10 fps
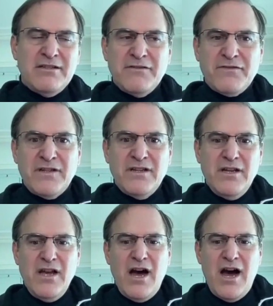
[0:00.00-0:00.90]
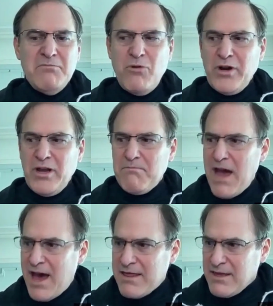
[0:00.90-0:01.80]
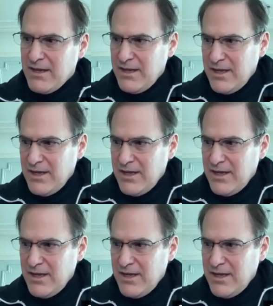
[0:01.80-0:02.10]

different onboarding path.